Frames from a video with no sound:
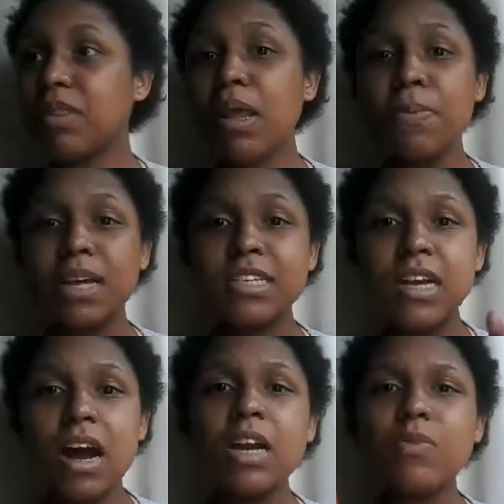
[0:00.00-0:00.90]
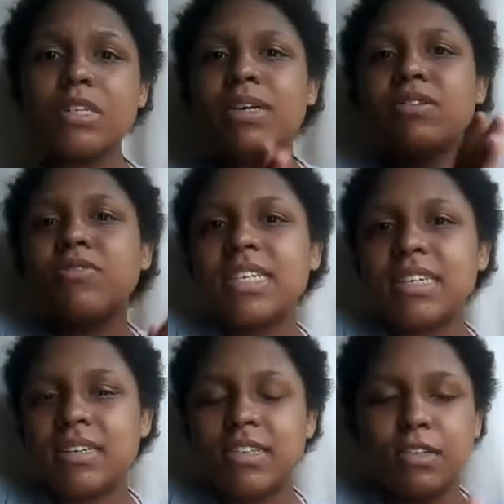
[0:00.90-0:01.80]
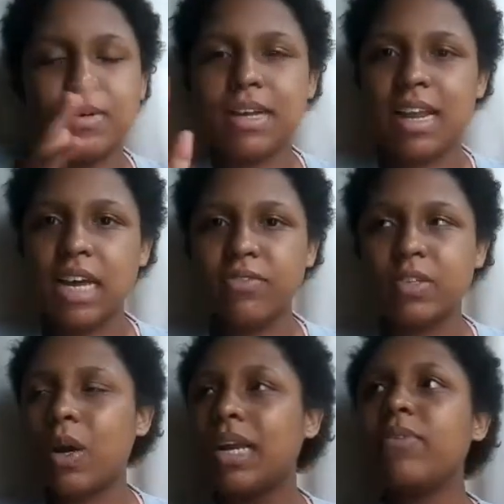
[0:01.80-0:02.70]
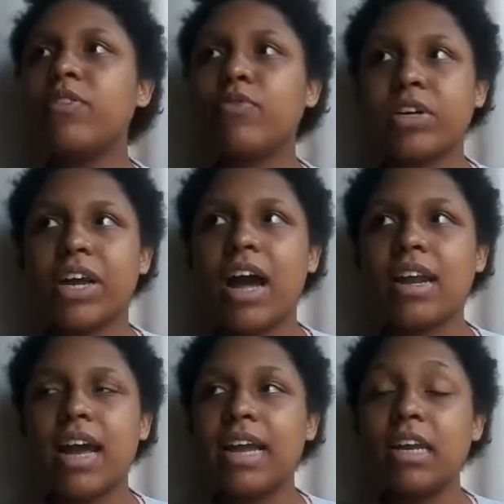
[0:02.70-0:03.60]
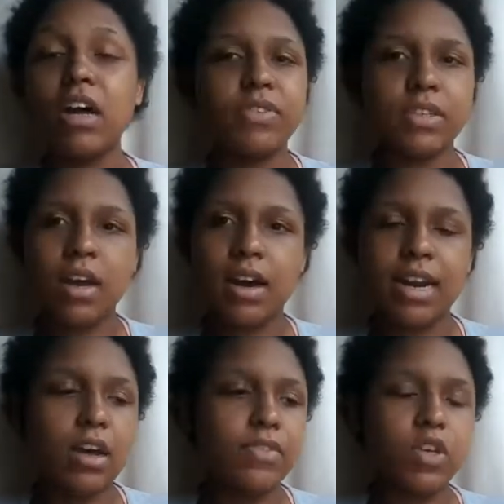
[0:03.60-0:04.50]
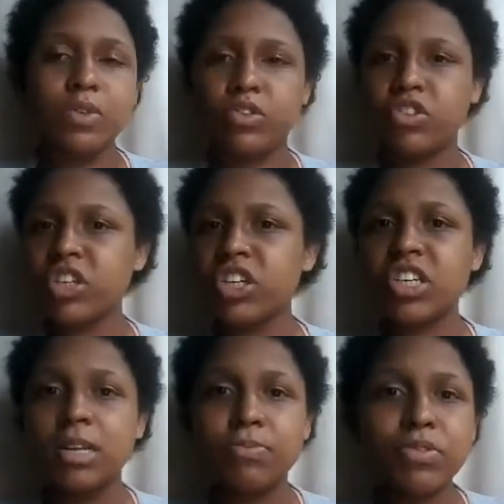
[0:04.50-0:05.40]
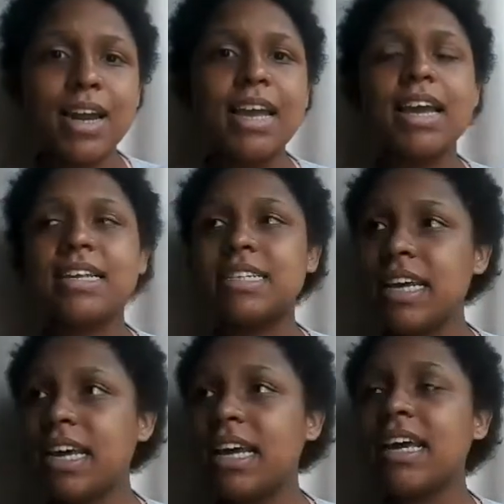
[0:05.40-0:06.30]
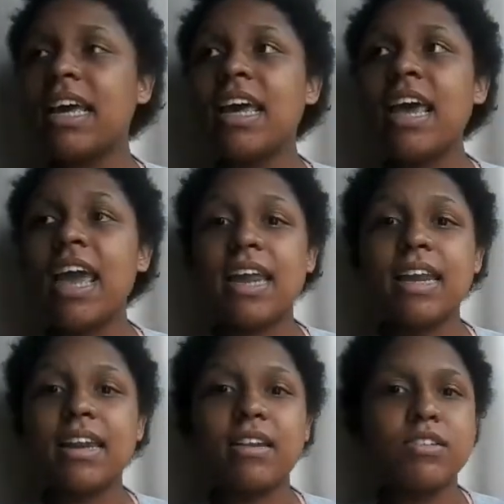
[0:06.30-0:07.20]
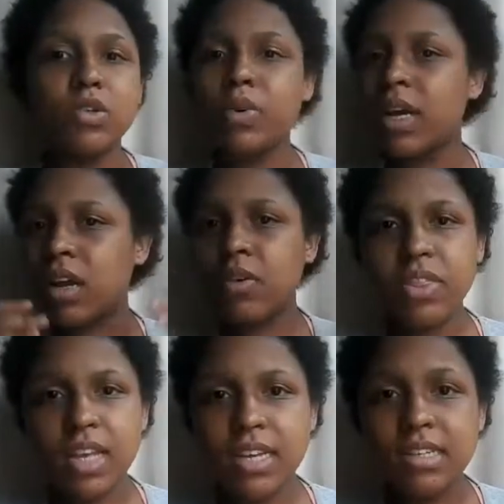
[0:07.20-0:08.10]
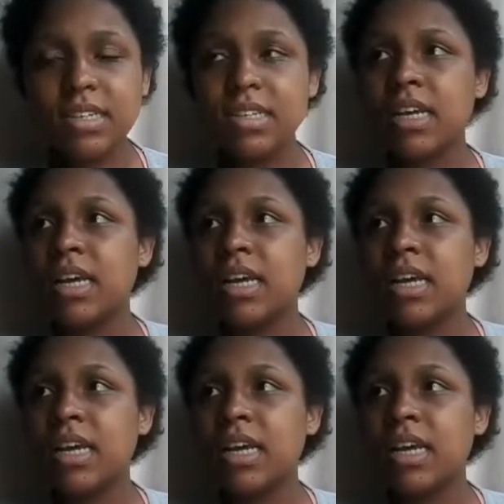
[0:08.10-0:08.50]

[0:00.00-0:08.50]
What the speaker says: Because God was my reason to be alive. So I live it for God. I love it, God. I love it going to church and praying and singing and doing a lot of things.